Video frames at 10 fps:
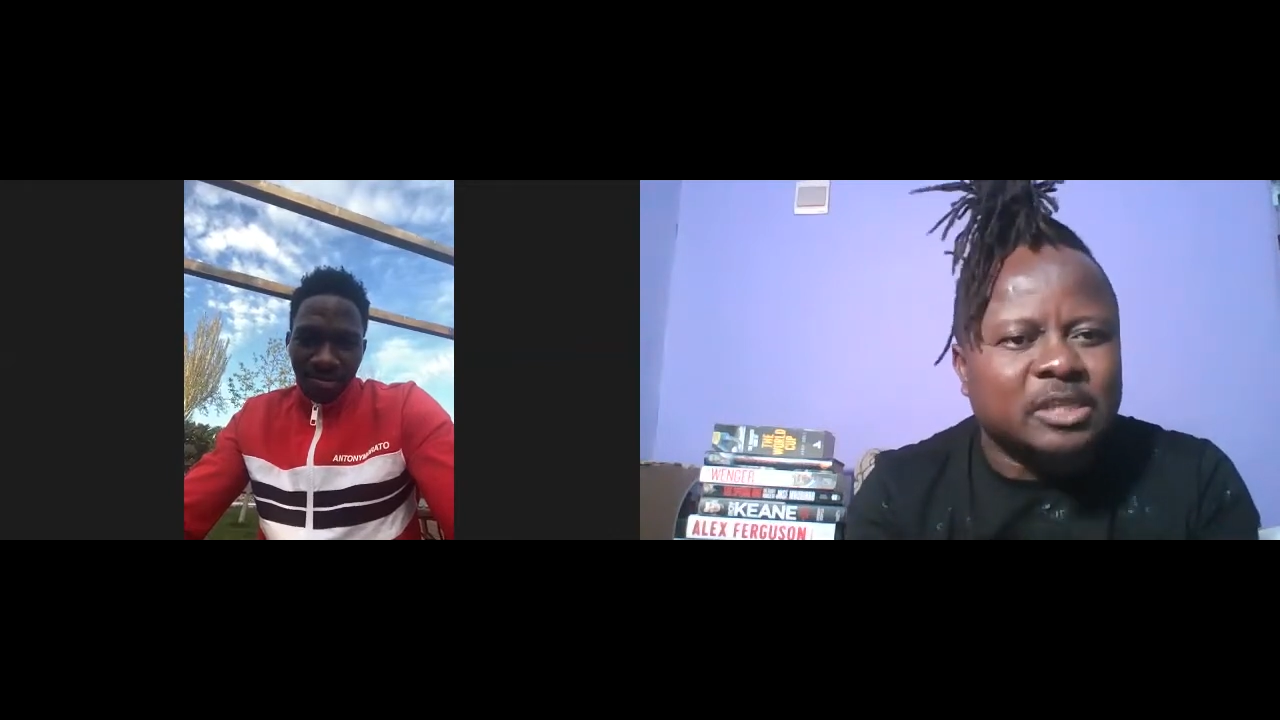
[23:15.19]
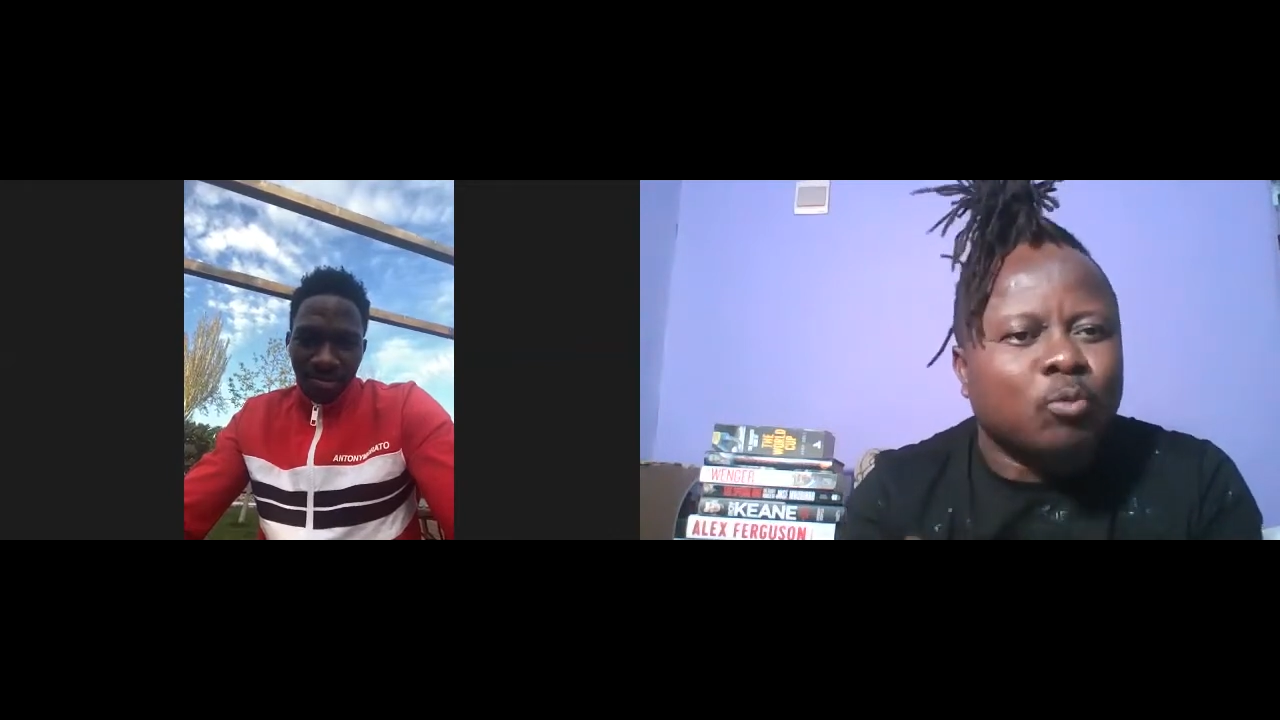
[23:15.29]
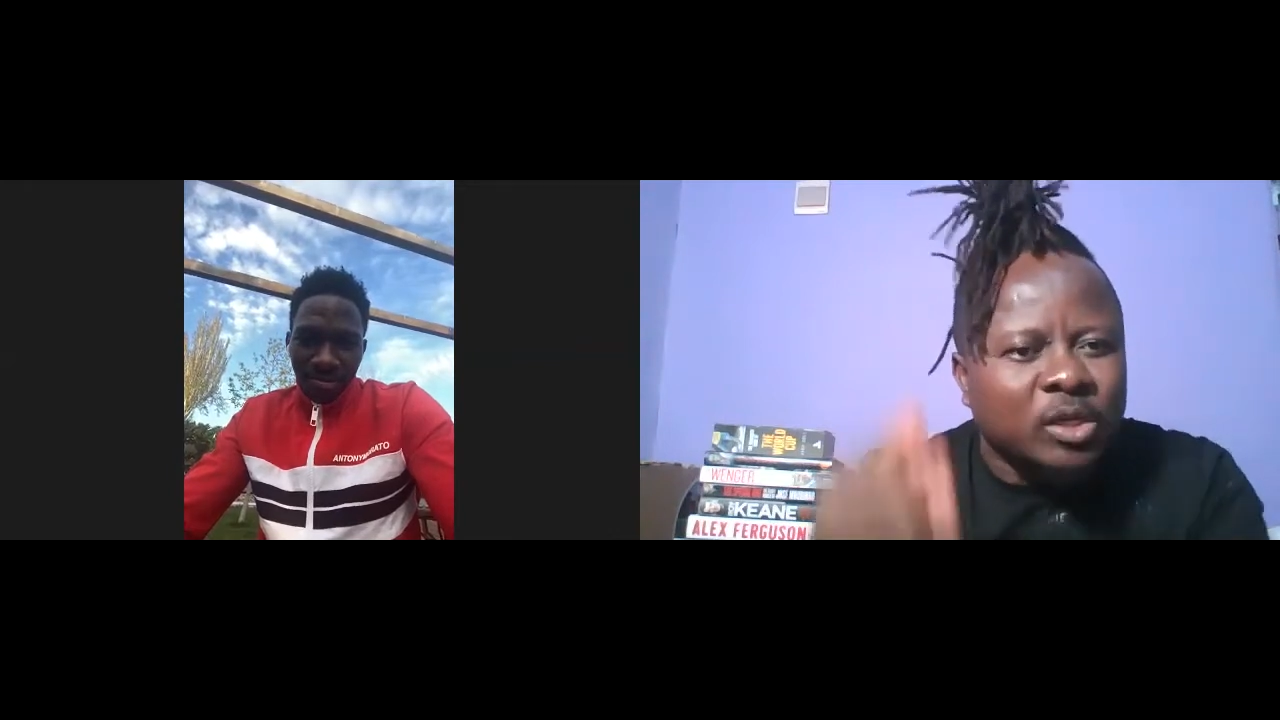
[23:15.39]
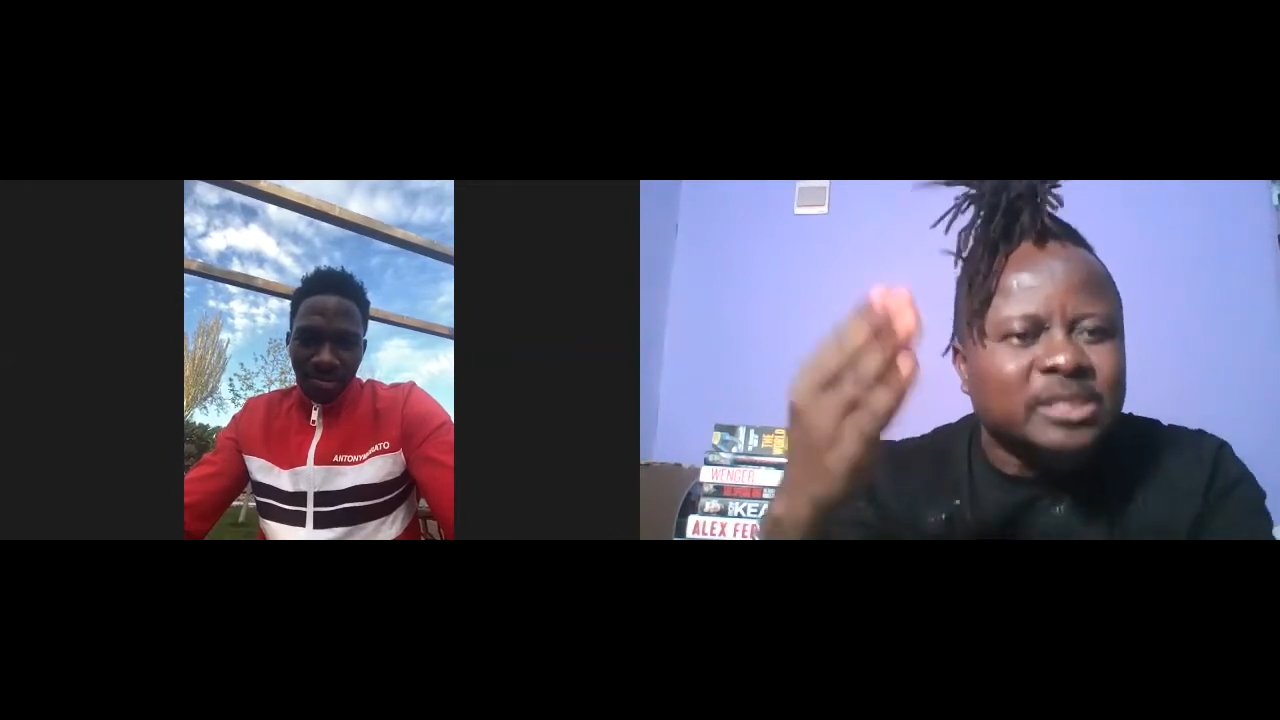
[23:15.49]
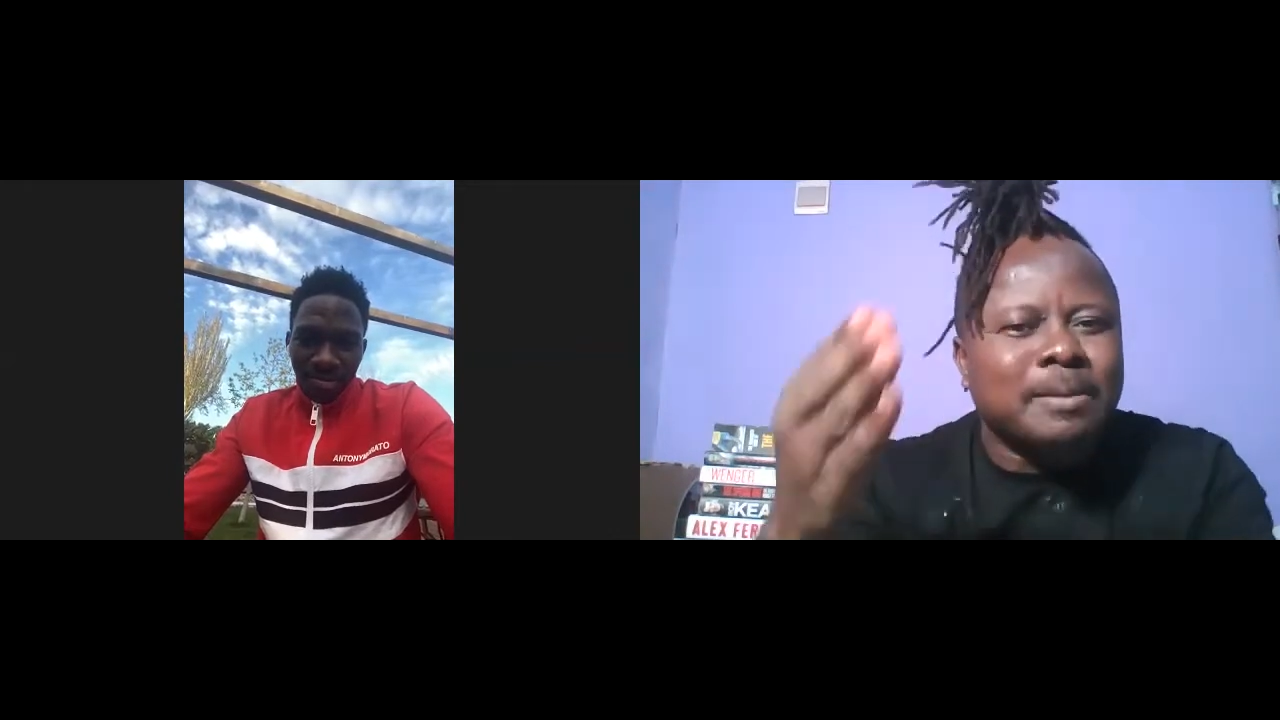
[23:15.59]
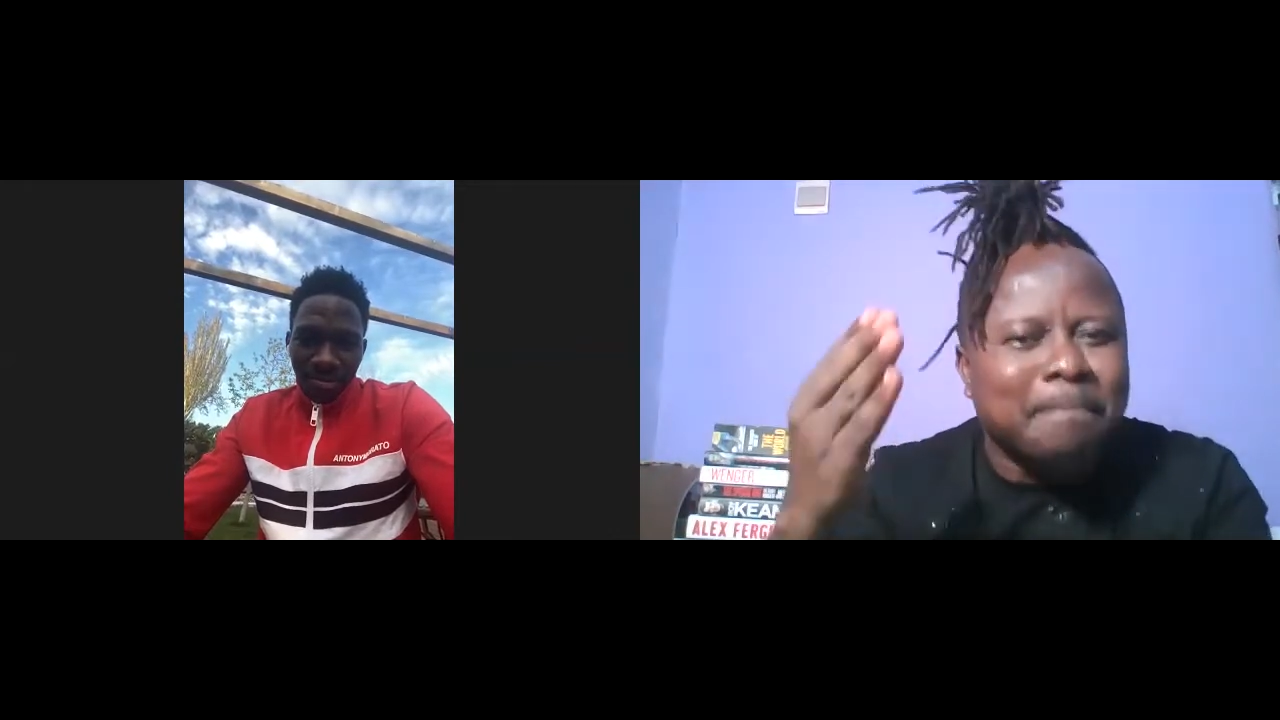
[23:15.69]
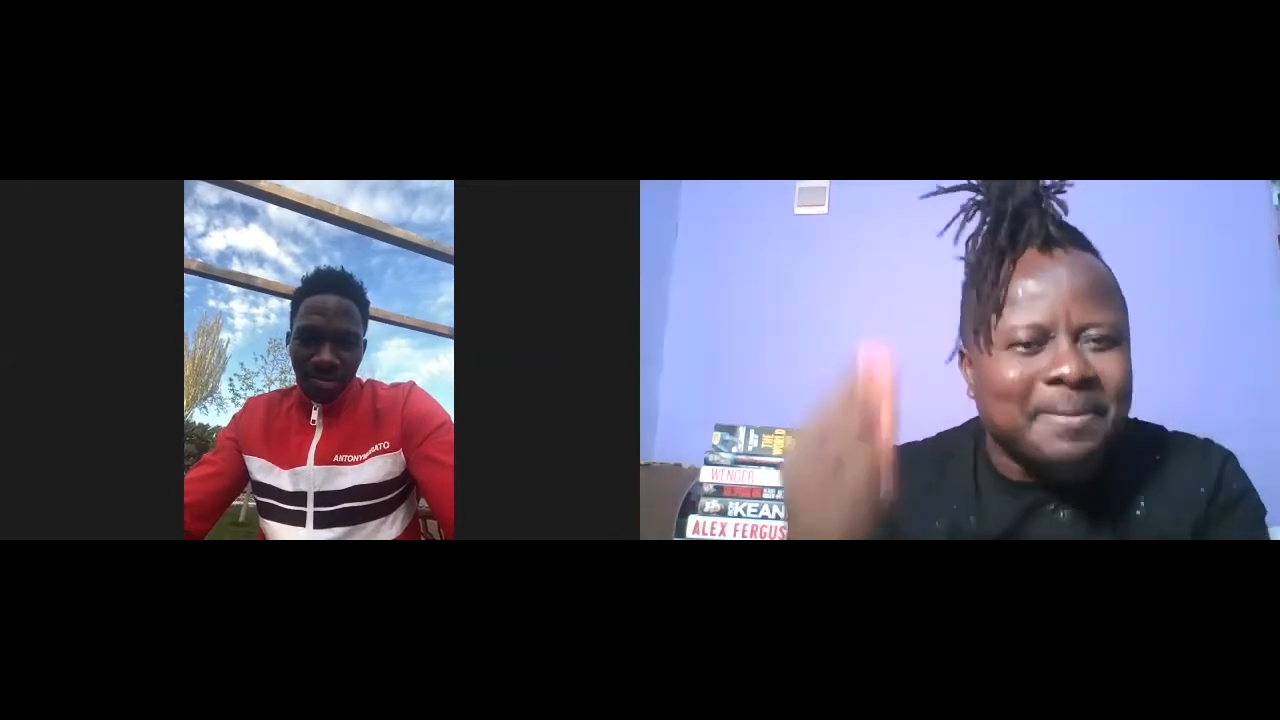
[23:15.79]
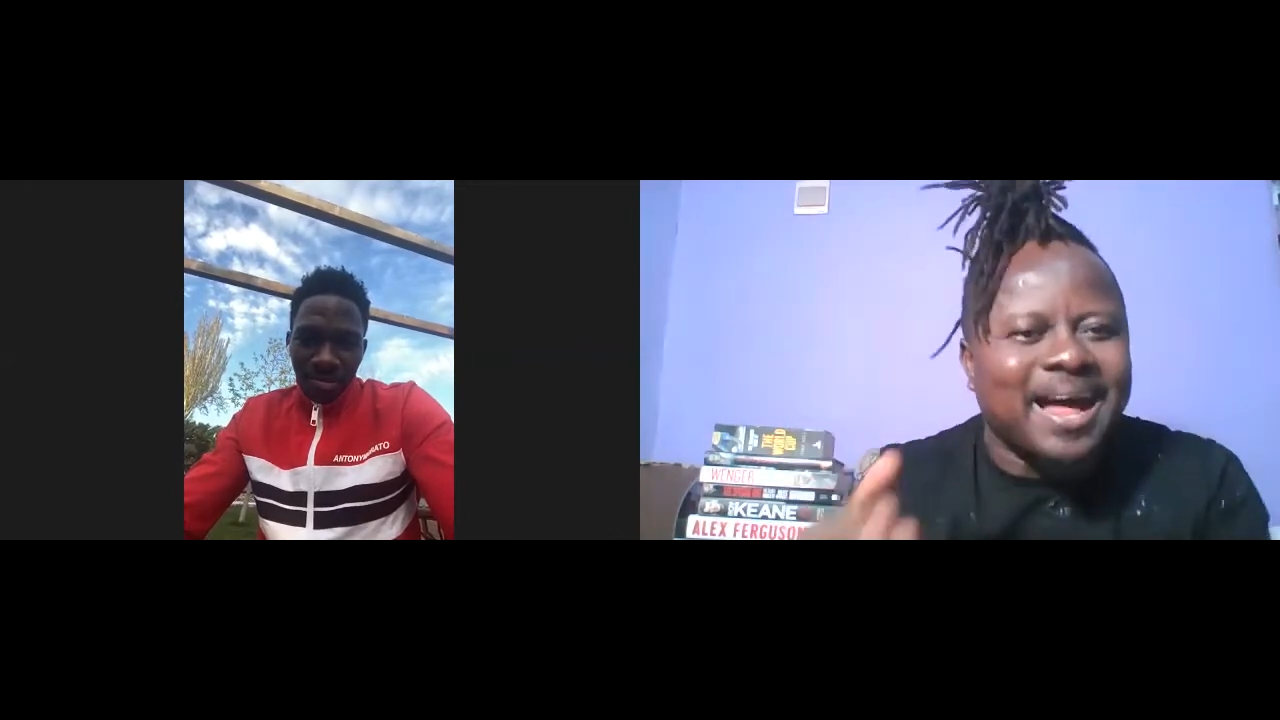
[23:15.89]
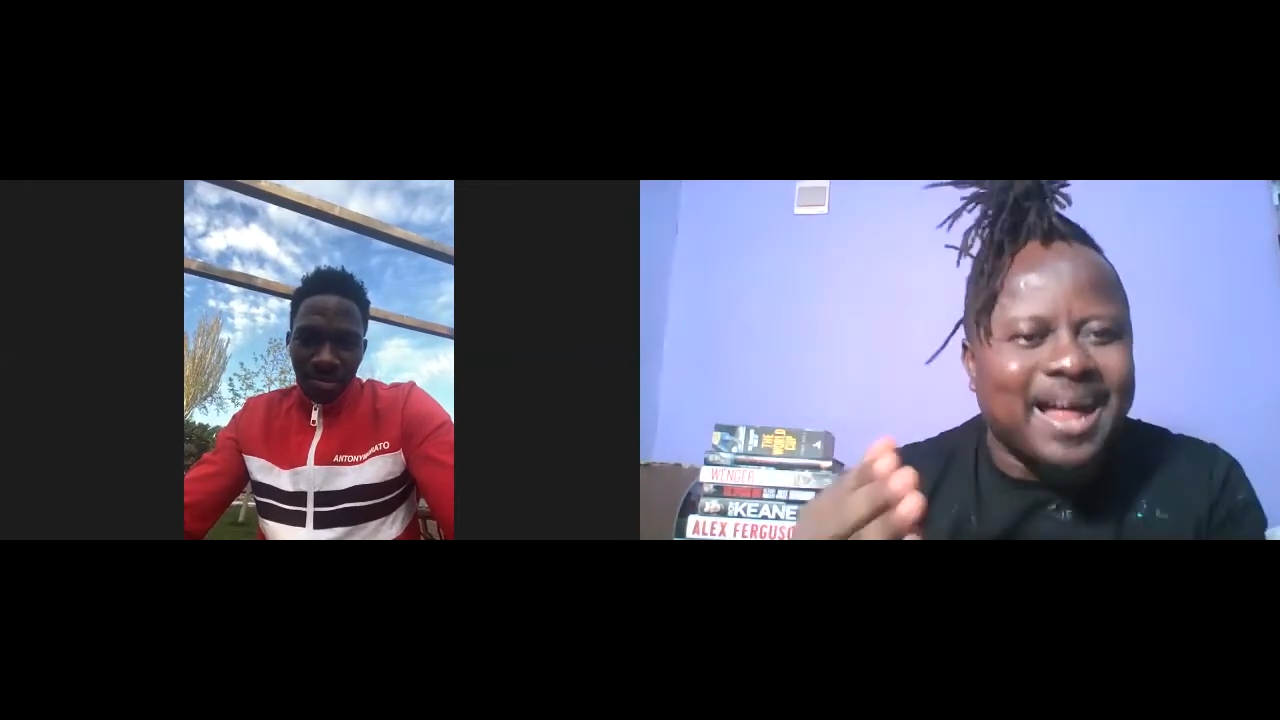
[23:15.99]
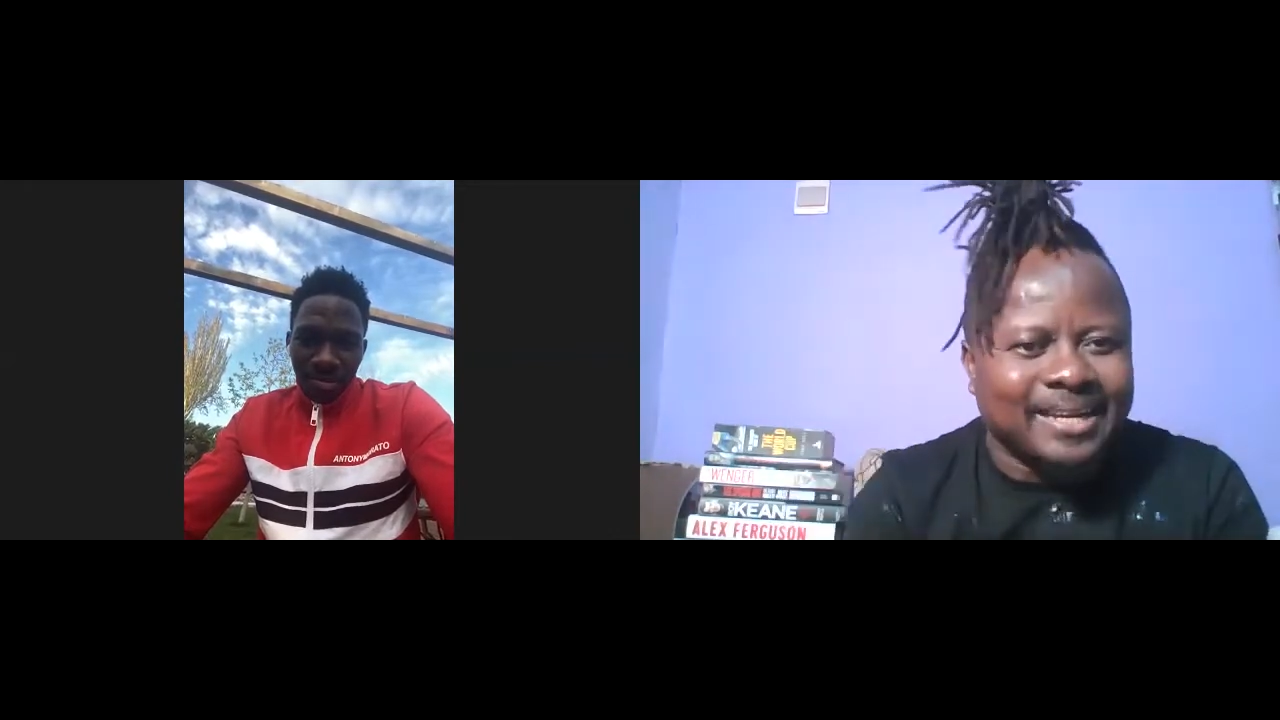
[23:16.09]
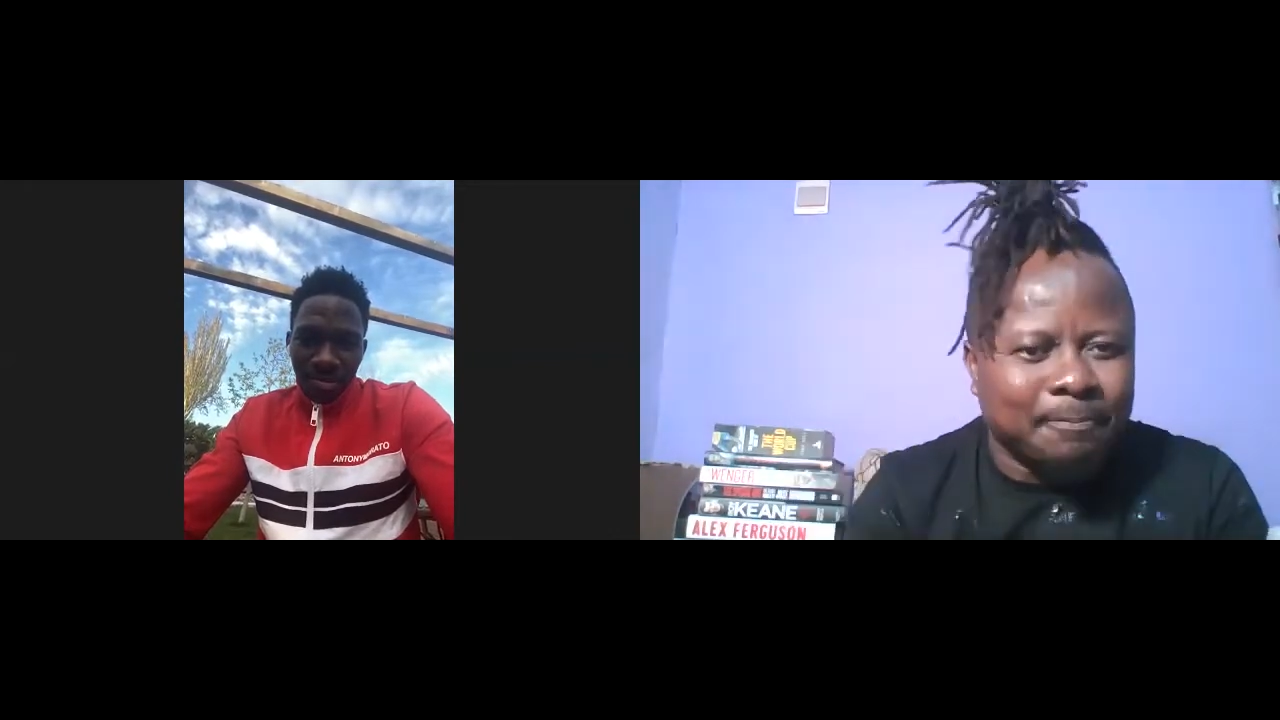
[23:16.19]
He was the man.